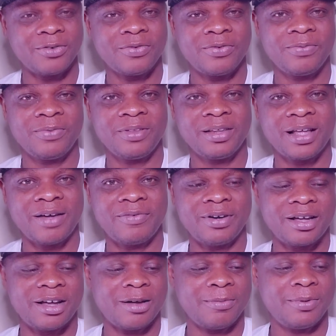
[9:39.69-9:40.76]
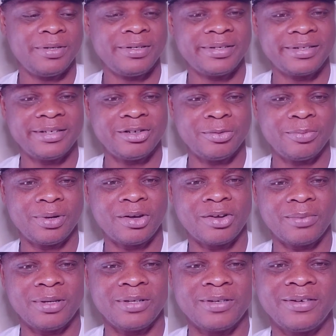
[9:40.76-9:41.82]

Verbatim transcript: of Africa, please drop your comments.